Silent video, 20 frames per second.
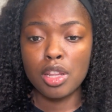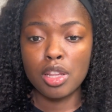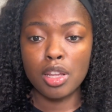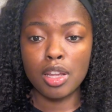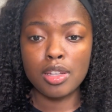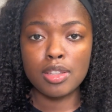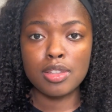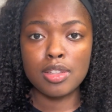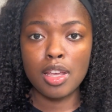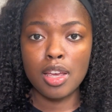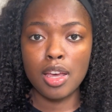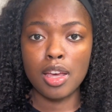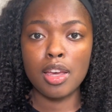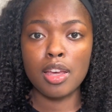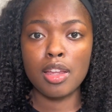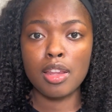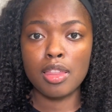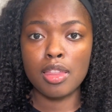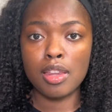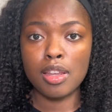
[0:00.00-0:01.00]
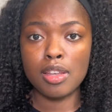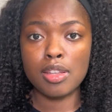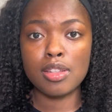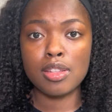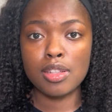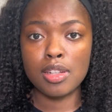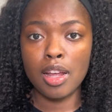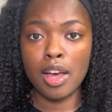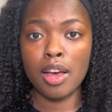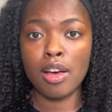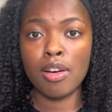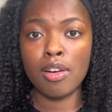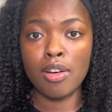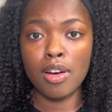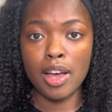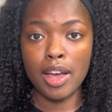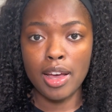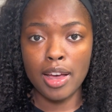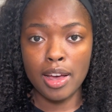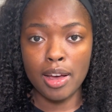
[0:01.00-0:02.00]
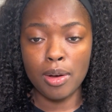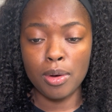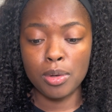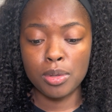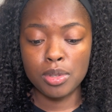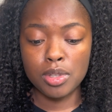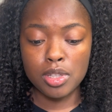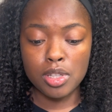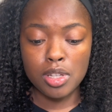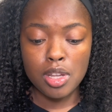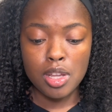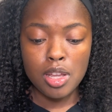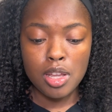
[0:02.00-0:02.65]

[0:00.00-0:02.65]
Like, take the style out.